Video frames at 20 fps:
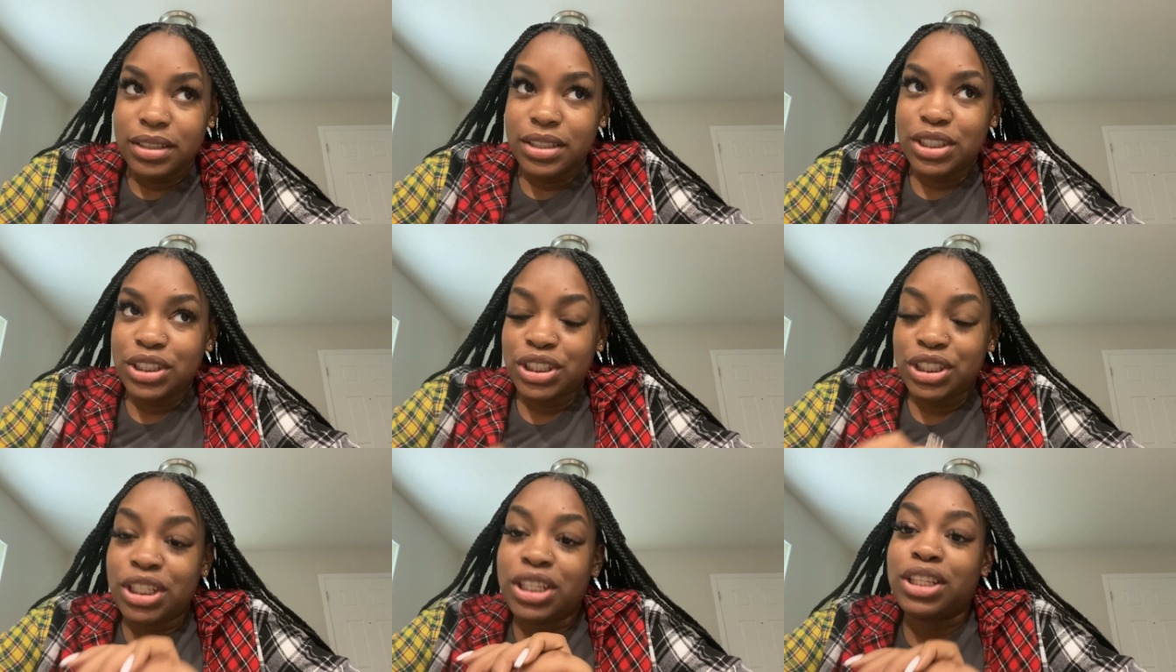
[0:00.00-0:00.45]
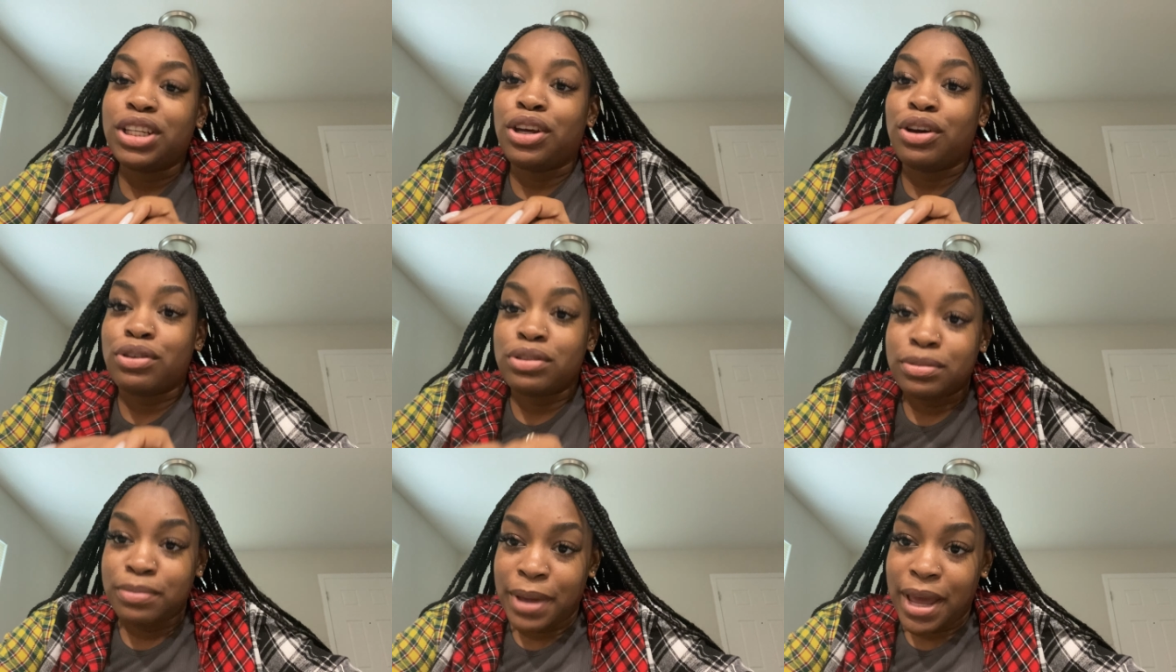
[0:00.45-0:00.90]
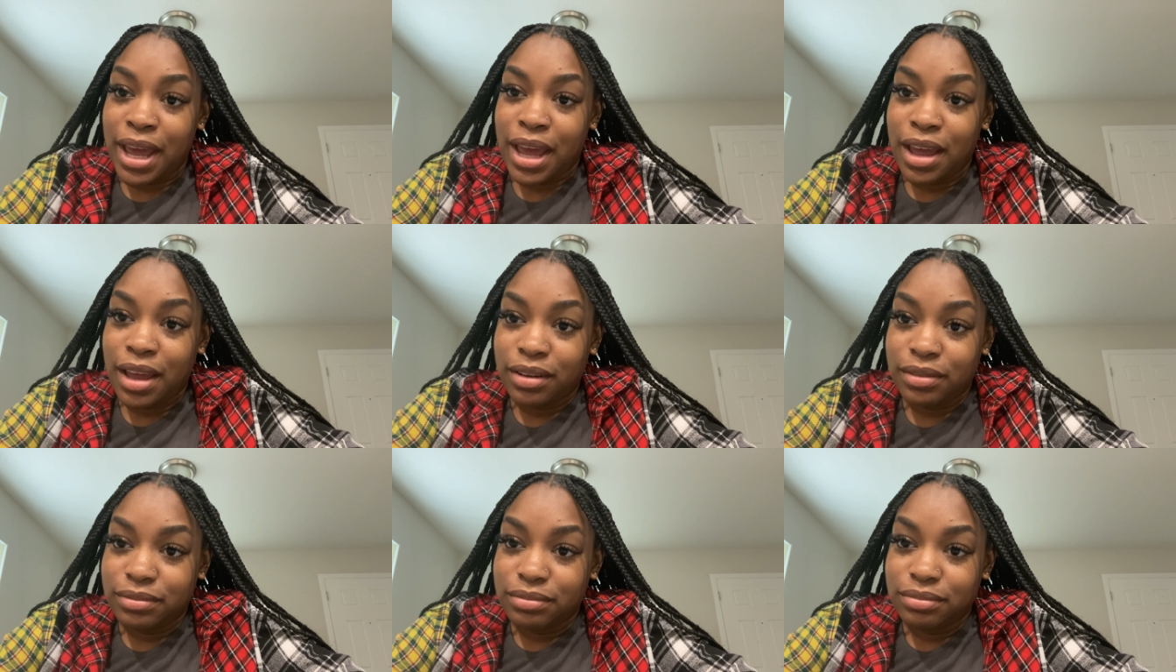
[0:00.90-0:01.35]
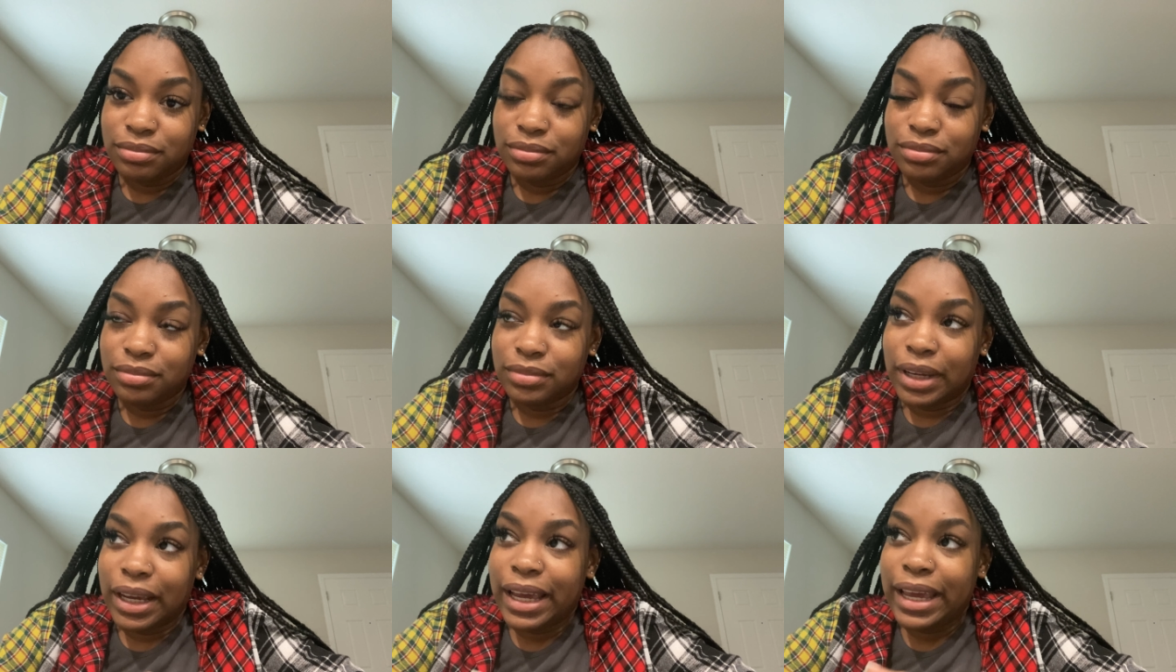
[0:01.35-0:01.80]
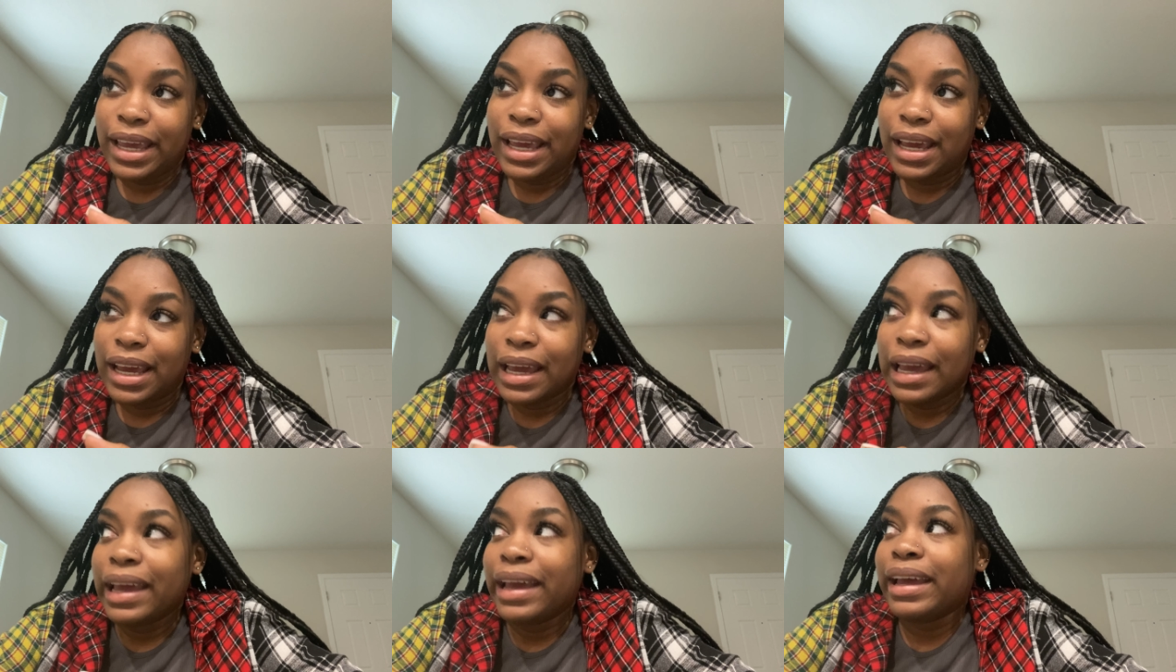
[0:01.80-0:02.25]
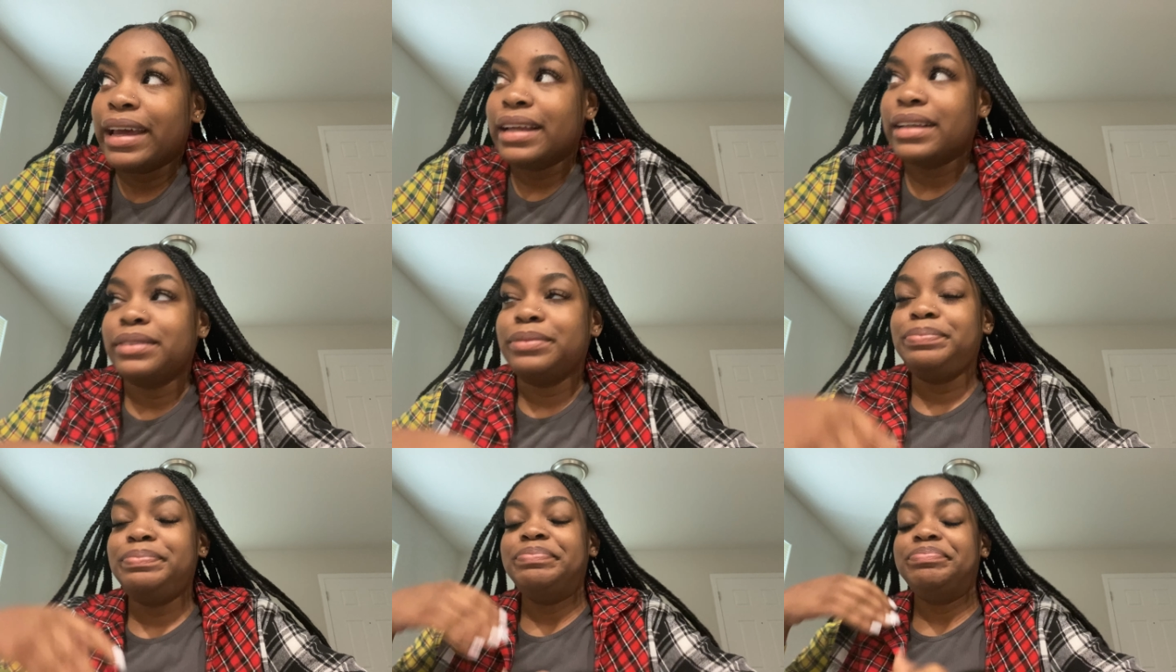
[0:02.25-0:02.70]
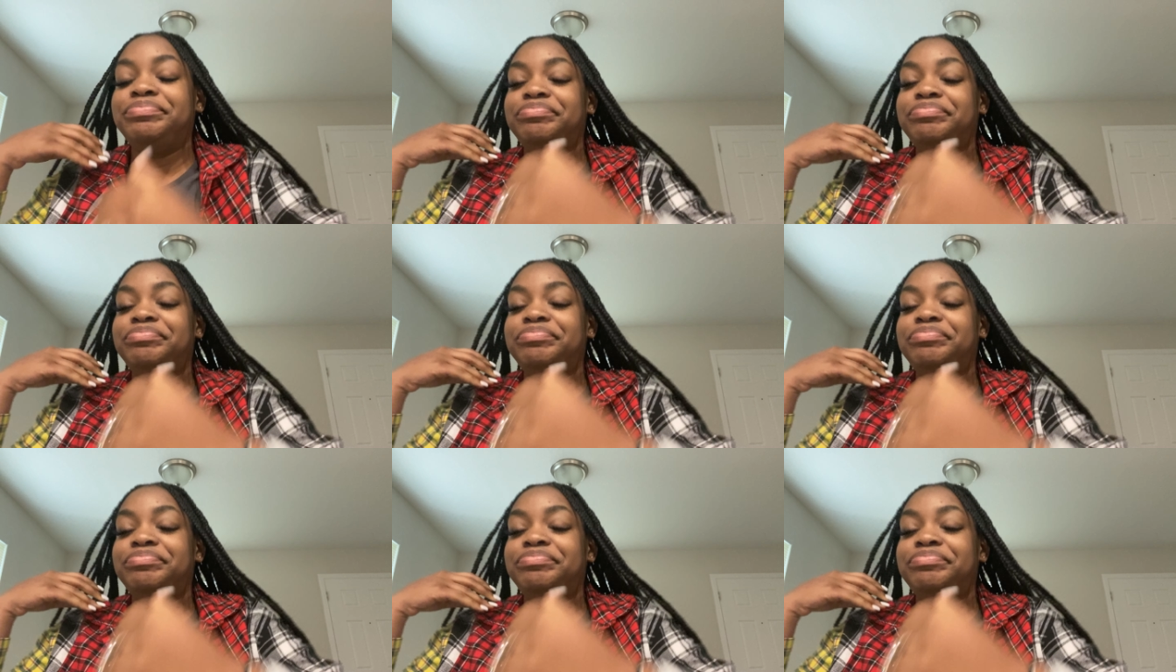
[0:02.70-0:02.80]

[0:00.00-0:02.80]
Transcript: shit goes bad. And